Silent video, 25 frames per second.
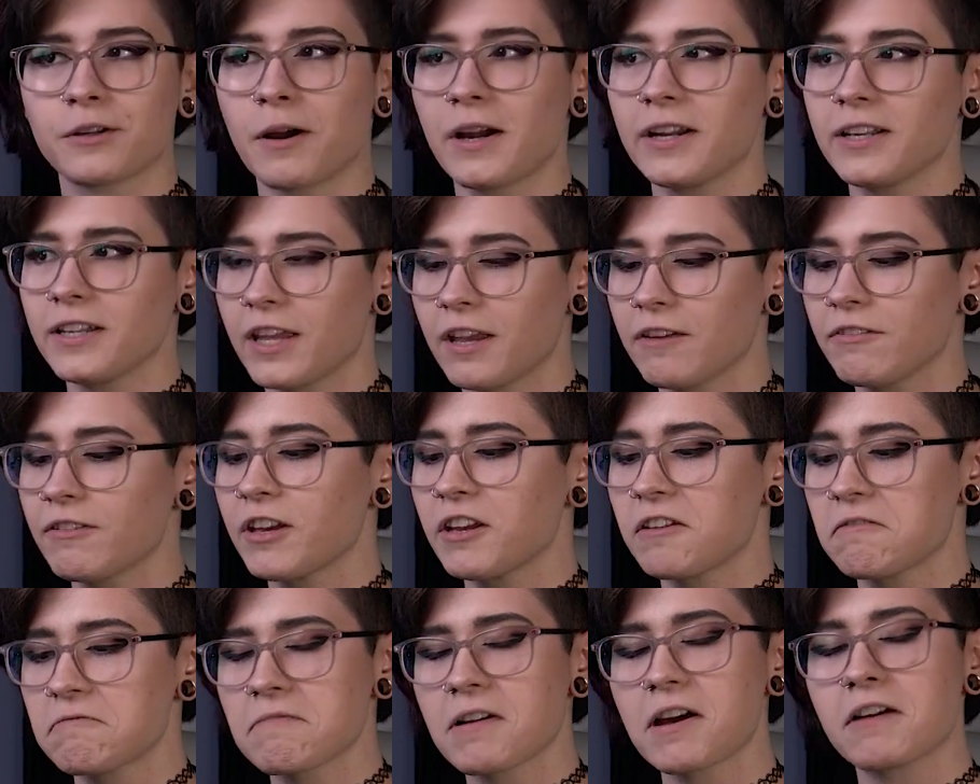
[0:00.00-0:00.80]
I'd give
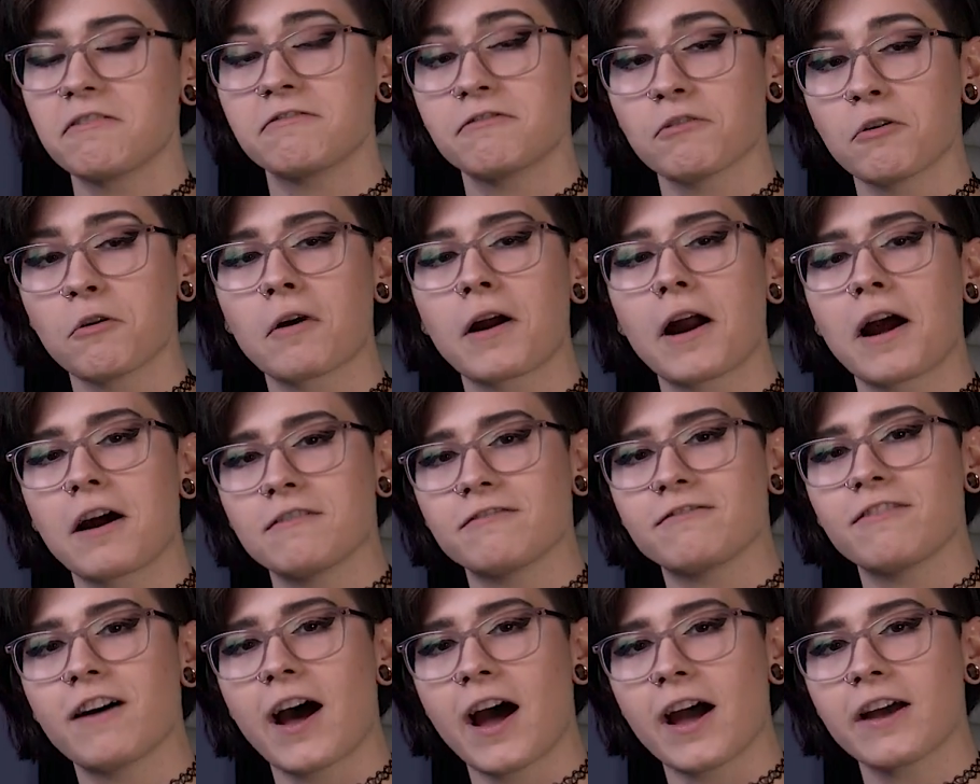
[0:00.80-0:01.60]
it a 4 out
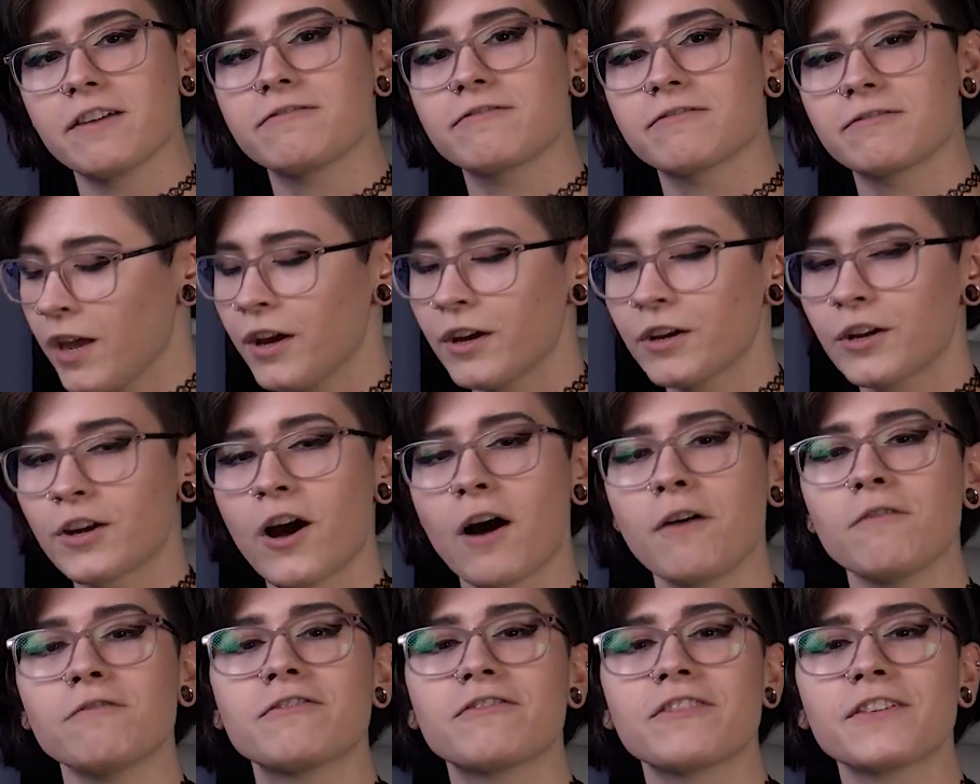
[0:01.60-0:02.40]
of 5.
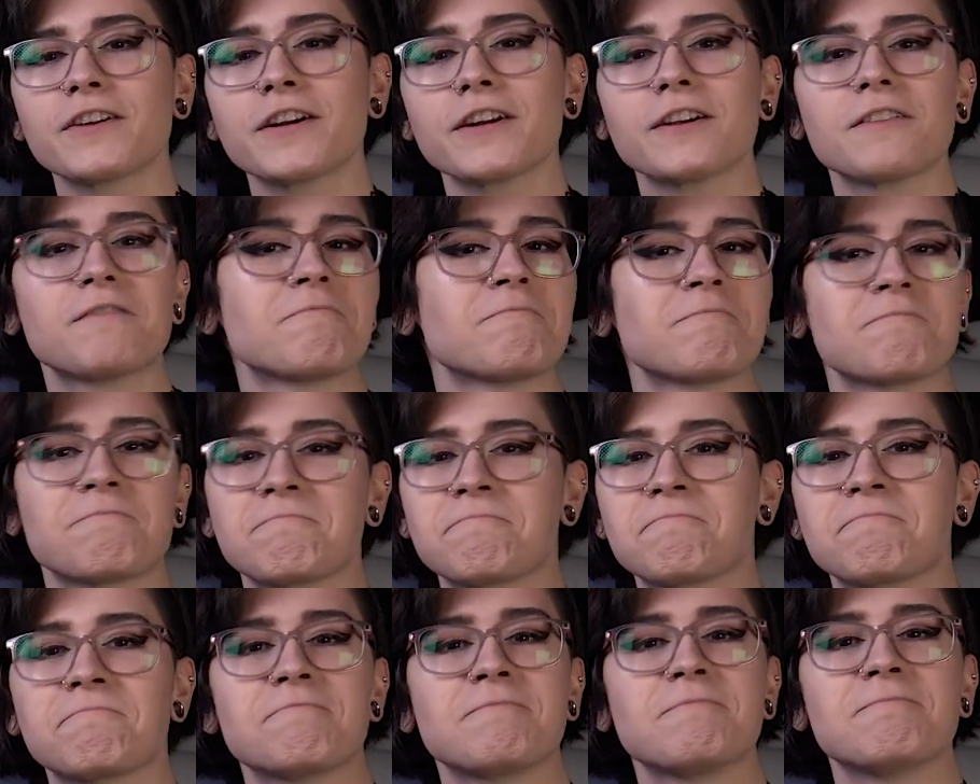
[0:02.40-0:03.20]
Comfort,
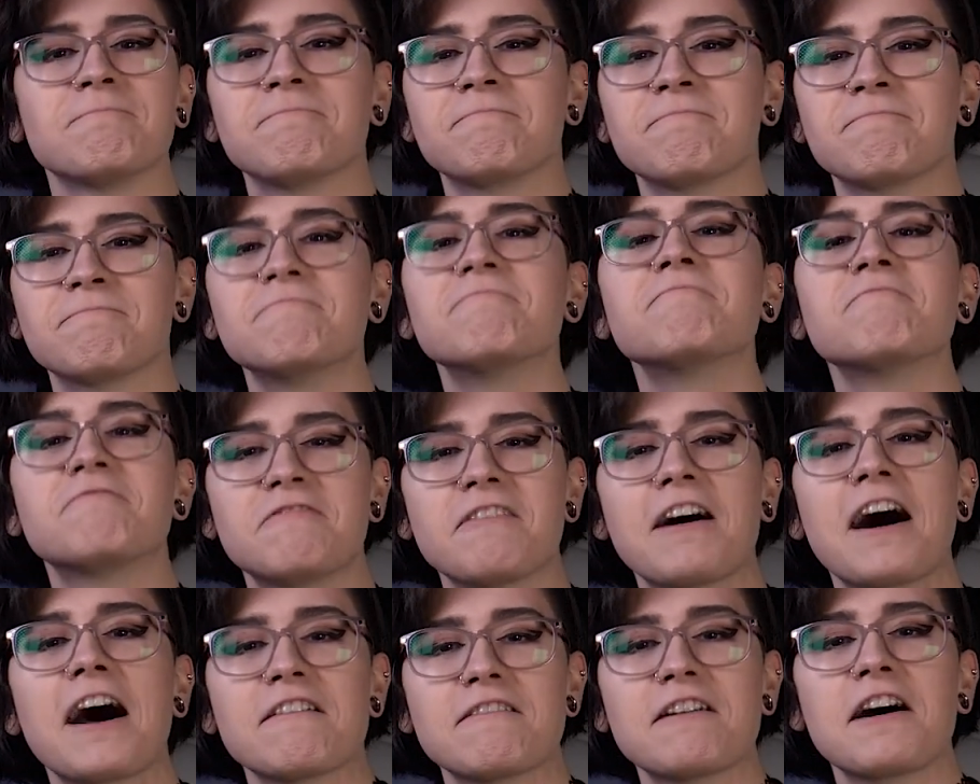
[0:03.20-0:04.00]

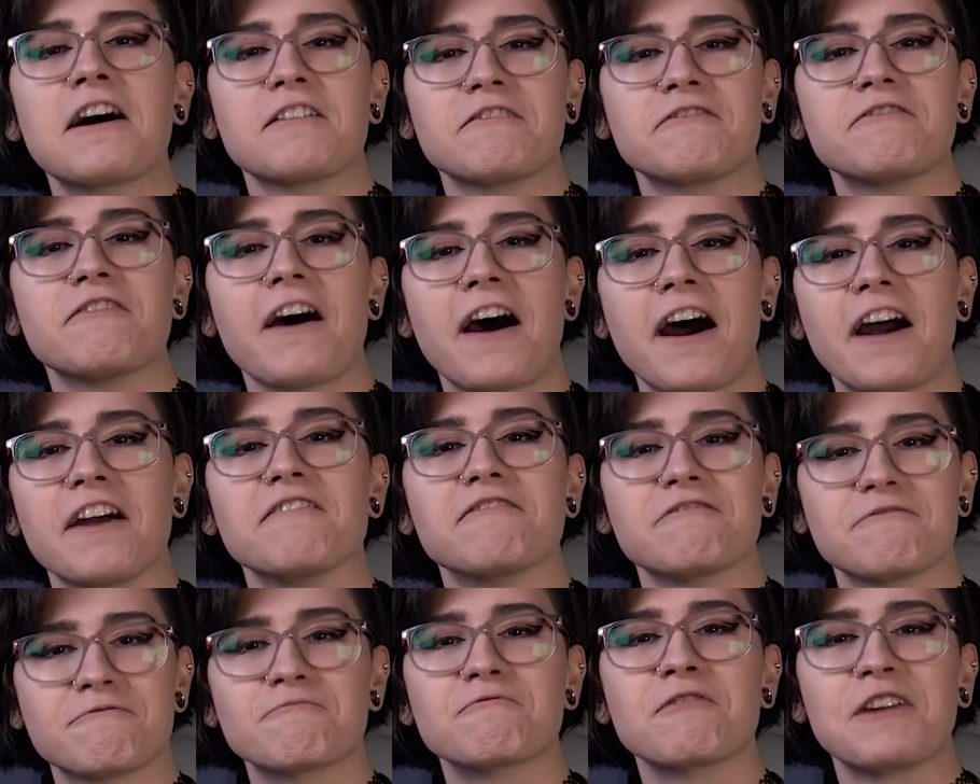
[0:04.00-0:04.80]
5 out of 5,
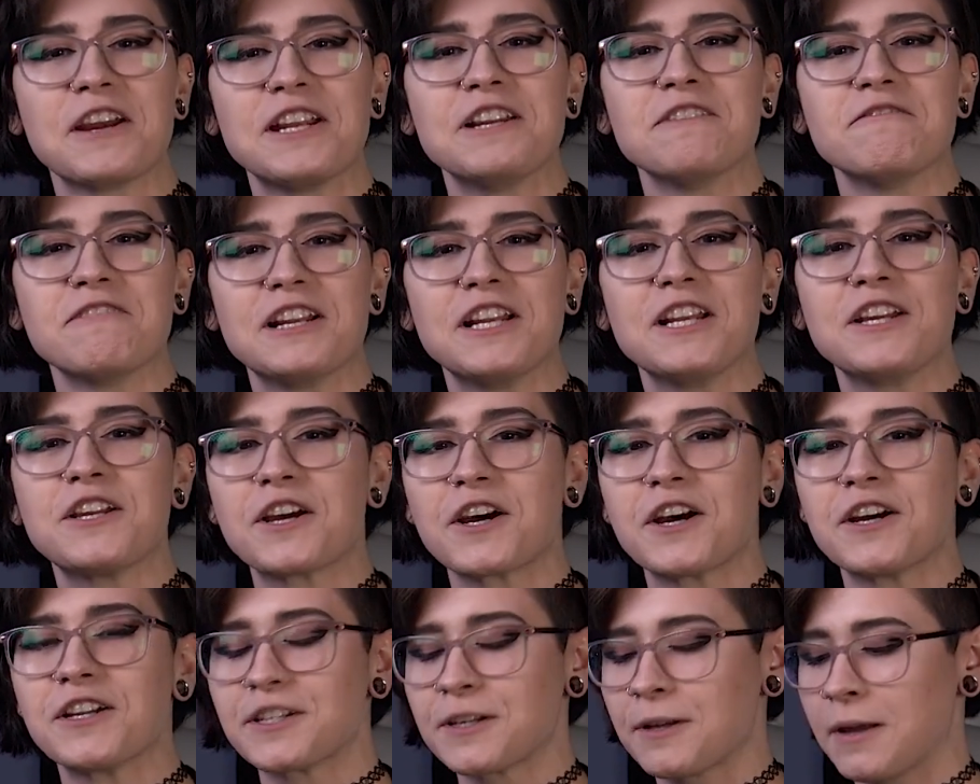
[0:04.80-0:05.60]
really, really
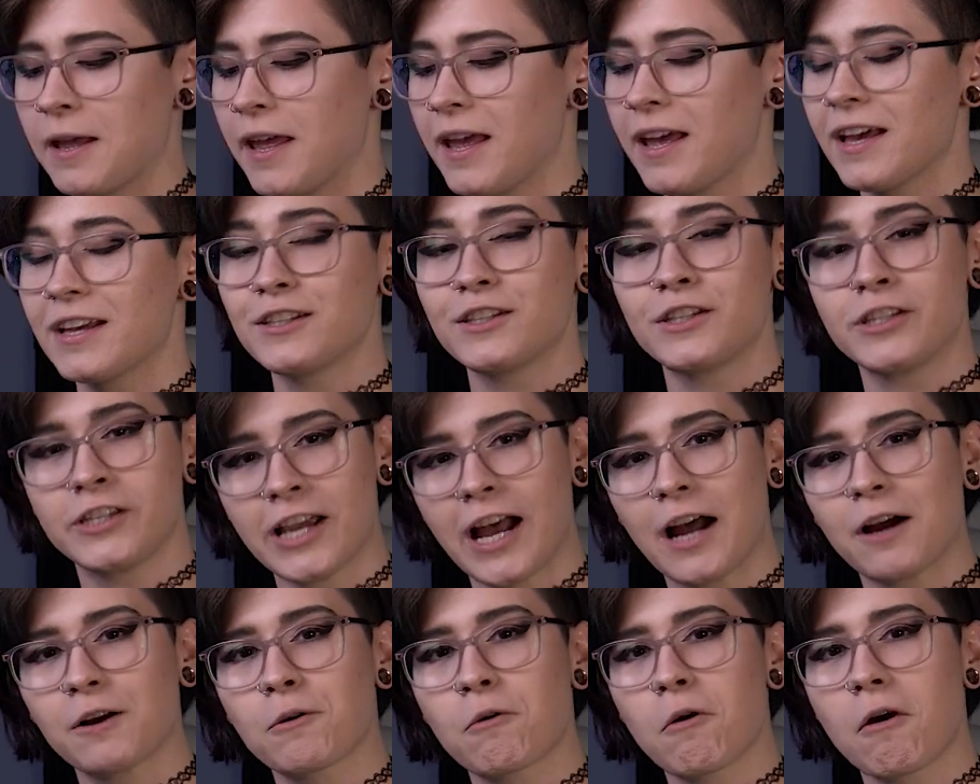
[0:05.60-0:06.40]
good.
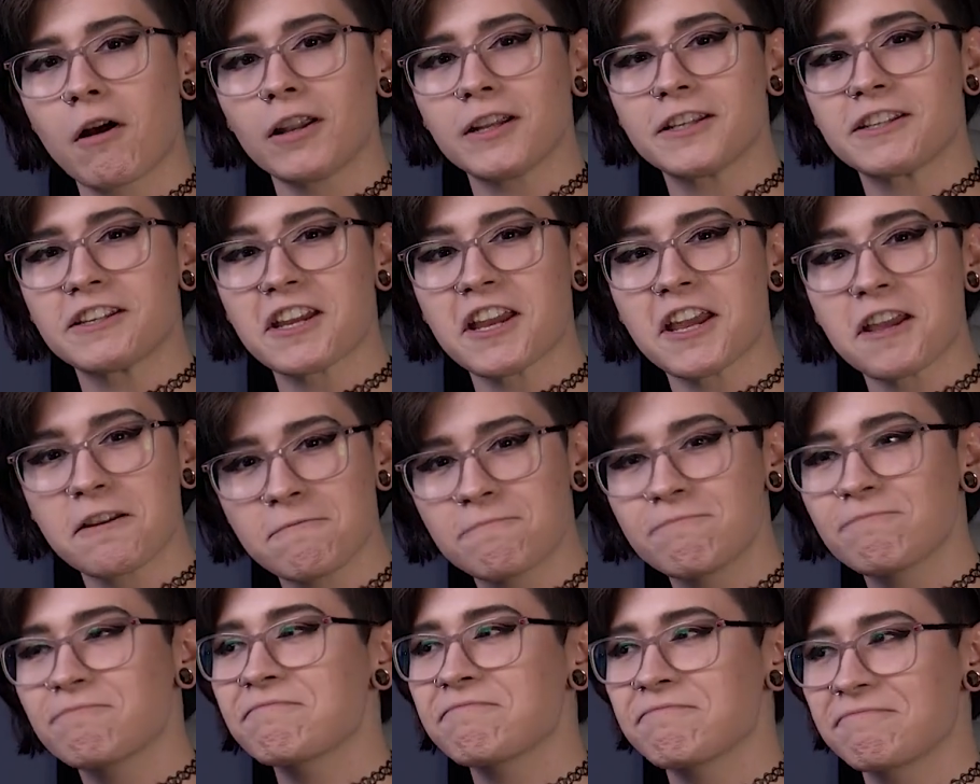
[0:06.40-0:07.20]
Sound quality,
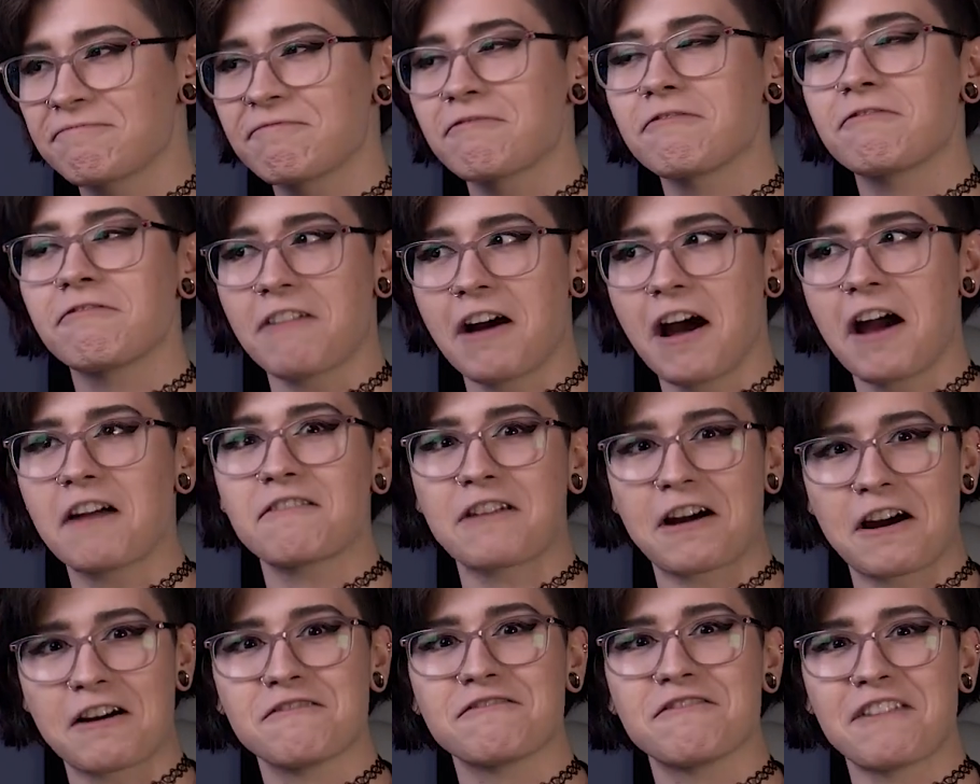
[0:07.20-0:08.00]
5
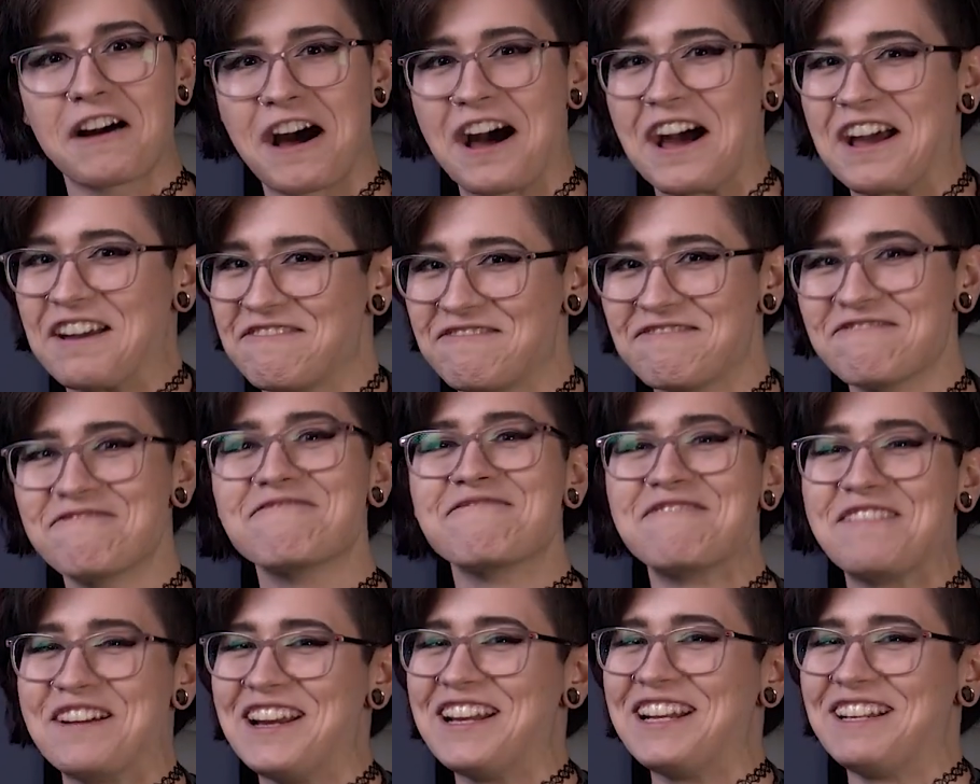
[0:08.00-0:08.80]
out of 5,
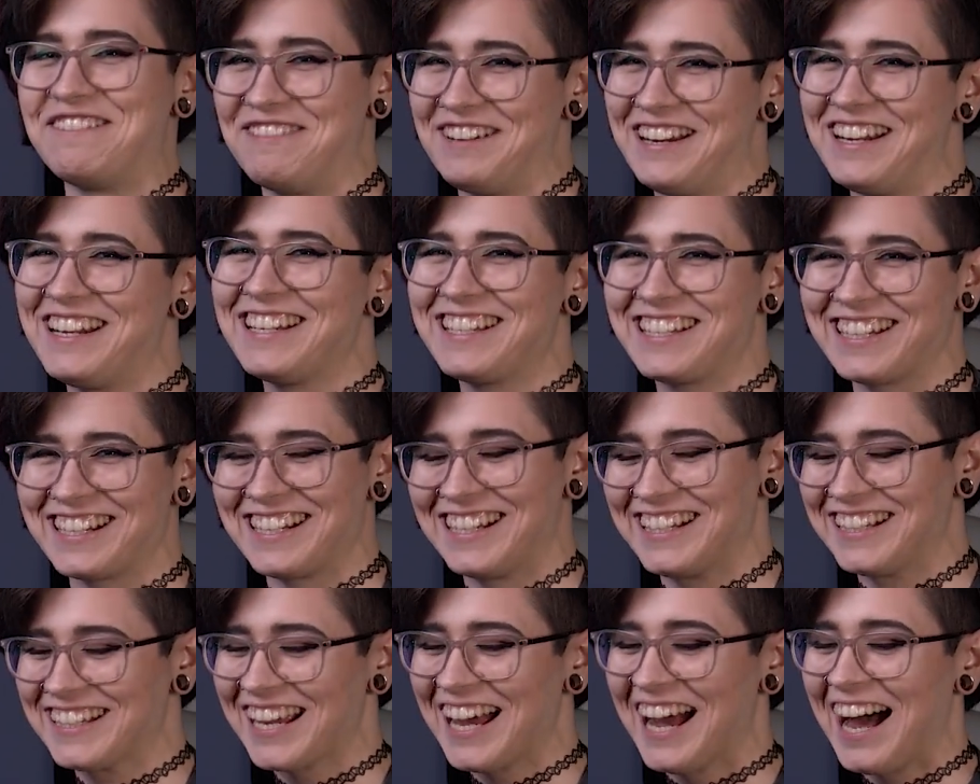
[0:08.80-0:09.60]
really, really
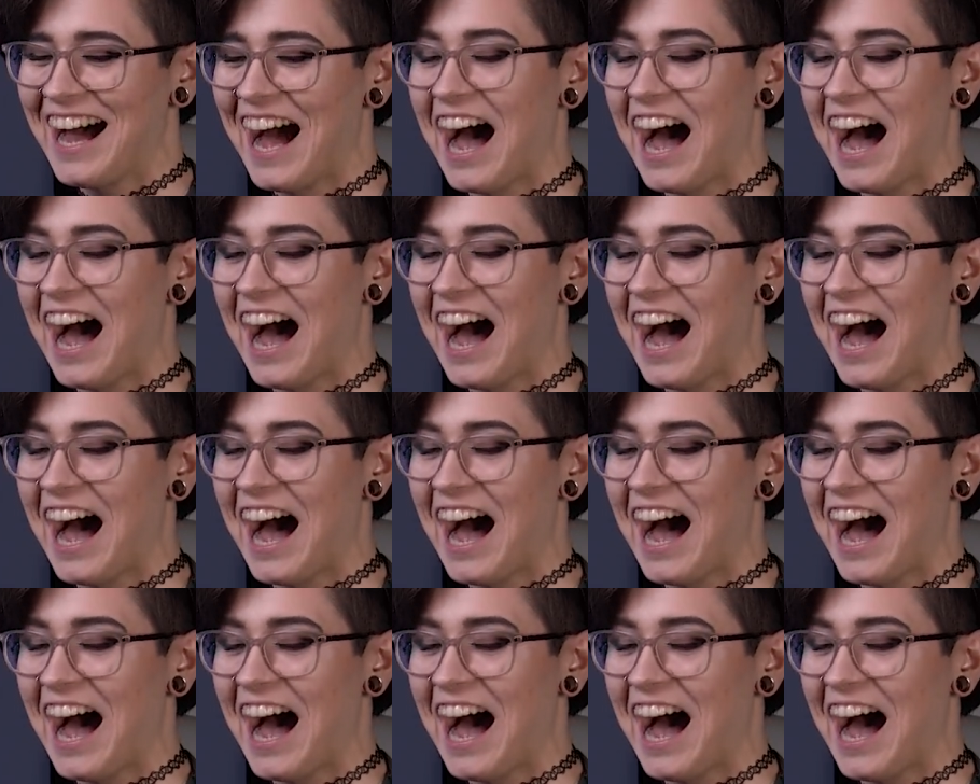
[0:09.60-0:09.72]
good.